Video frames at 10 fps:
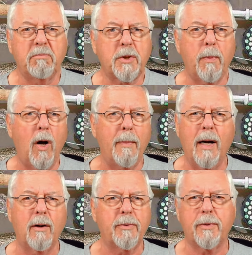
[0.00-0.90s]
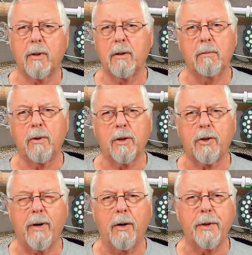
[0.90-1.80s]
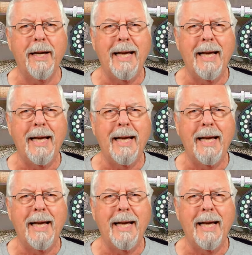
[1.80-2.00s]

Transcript: smallmouth or trout.